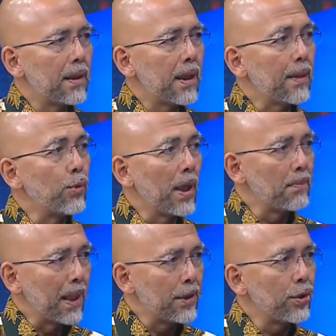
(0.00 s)
Labuan
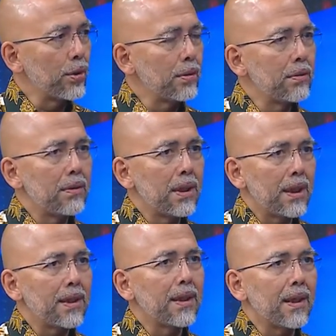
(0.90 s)
Bajo
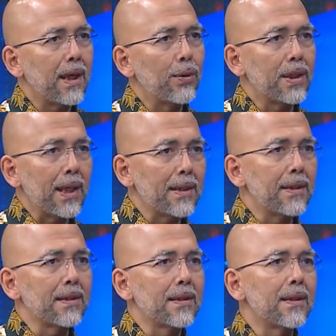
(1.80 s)
and how it
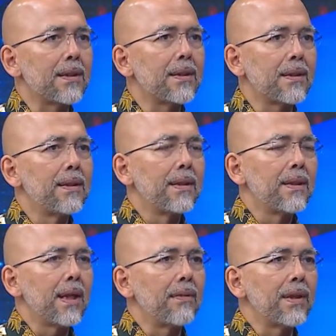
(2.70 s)
handles
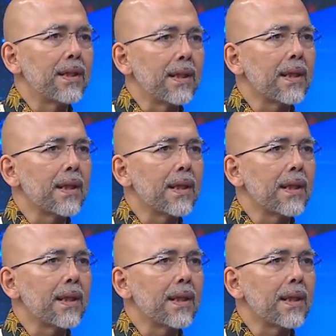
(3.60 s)
everything.